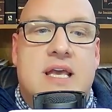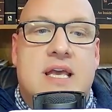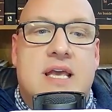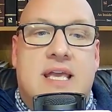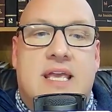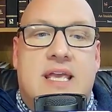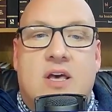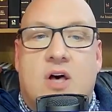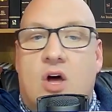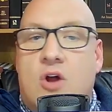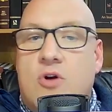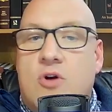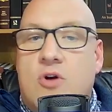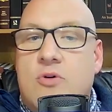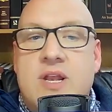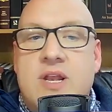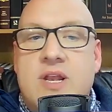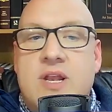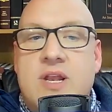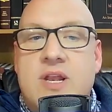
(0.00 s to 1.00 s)
he
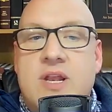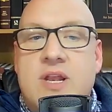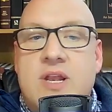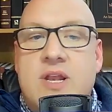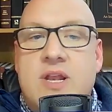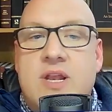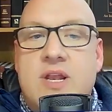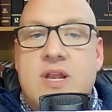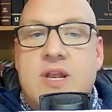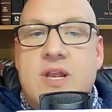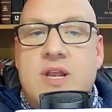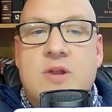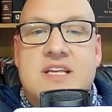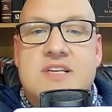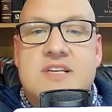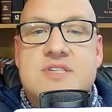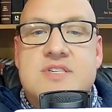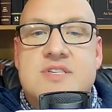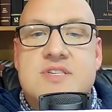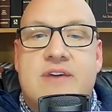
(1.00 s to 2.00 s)
already returned in
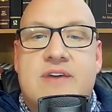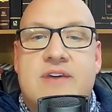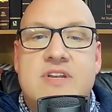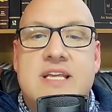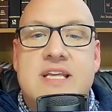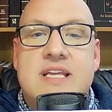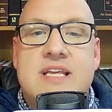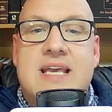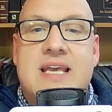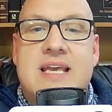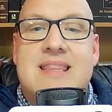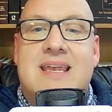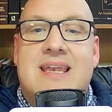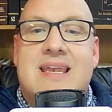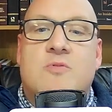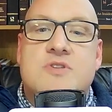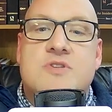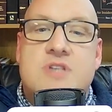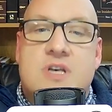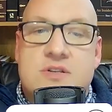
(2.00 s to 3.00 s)
AD 70 and that it
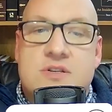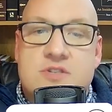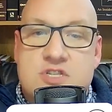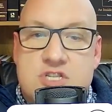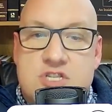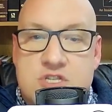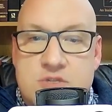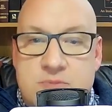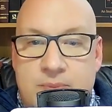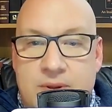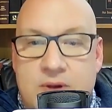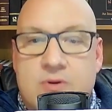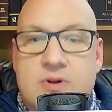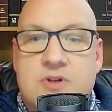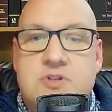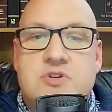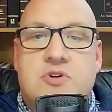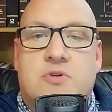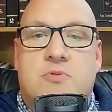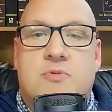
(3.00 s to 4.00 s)
was a
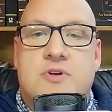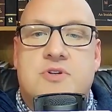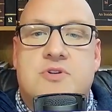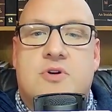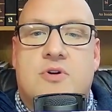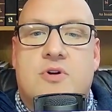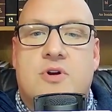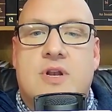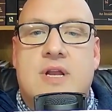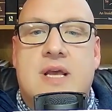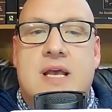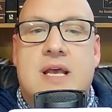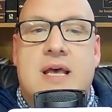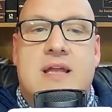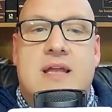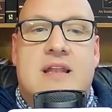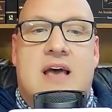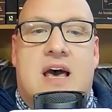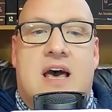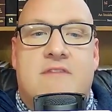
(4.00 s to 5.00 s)
spiritual return,
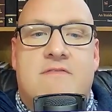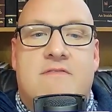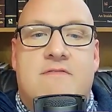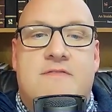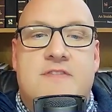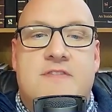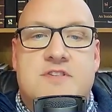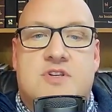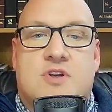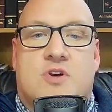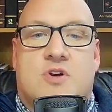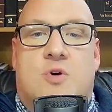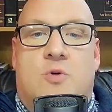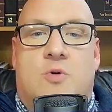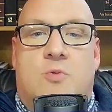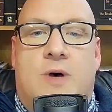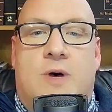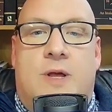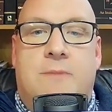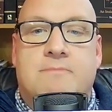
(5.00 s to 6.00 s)
not a physical
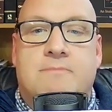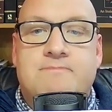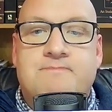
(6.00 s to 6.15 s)
one.